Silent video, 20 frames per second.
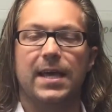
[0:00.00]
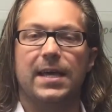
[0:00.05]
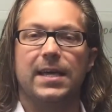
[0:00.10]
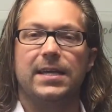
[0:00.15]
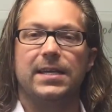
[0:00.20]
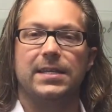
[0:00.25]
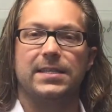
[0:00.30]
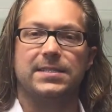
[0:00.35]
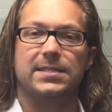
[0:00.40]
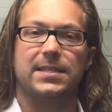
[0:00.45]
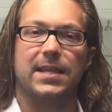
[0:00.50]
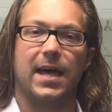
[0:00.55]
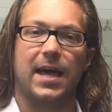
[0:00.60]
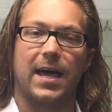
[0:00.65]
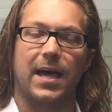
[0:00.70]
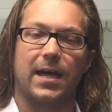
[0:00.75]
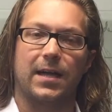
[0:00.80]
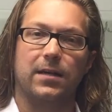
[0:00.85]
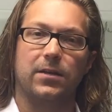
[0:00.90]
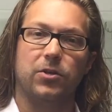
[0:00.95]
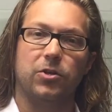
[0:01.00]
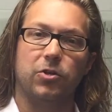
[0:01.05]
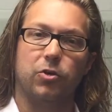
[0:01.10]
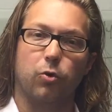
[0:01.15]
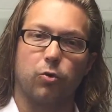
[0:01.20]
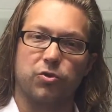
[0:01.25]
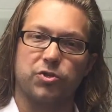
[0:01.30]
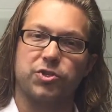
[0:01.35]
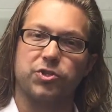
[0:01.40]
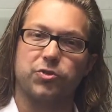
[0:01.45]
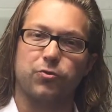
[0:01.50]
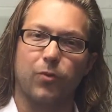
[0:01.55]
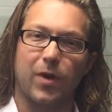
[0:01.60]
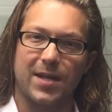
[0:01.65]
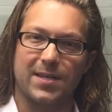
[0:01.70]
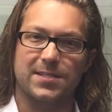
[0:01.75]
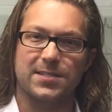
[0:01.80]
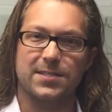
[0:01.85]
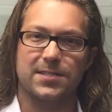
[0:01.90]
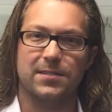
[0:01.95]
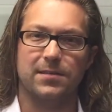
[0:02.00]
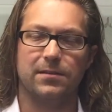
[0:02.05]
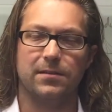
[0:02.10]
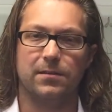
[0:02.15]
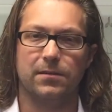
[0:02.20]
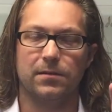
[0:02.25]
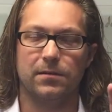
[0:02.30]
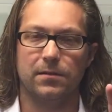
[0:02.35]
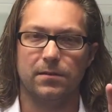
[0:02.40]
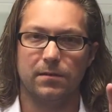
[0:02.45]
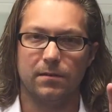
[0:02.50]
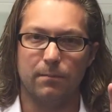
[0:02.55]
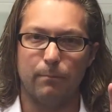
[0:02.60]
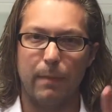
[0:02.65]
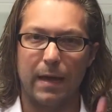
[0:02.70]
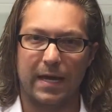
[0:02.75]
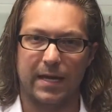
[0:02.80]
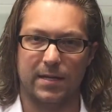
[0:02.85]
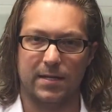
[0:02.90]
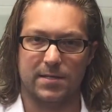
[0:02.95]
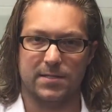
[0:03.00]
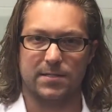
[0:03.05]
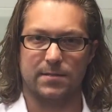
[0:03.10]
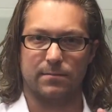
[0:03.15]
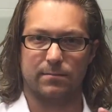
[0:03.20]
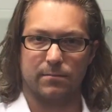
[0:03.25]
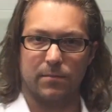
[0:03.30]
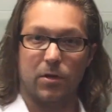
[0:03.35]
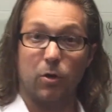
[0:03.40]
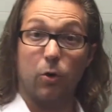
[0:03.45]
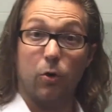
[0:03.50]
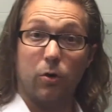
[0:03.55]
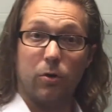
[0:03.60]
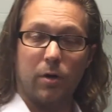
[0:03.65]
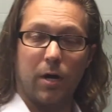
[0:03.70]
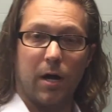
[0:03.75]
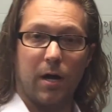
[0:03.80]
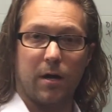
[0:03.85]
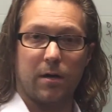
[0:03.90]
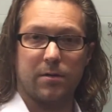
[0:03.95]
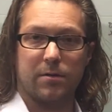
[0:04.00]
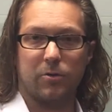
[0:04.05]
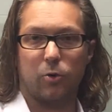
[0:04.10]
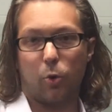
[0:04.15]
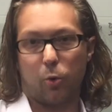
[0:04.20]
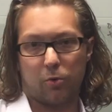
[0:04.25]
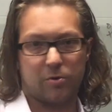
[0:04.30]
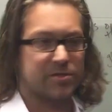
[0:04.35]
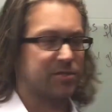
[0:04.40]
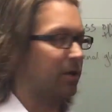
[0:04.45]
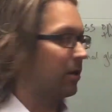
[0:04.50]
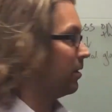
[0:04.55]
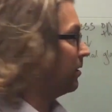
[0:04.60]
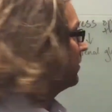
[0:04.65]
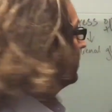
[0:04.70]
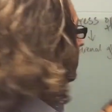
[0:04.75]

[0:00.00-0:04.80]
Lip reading: It's that your stress mechanism, cortisol,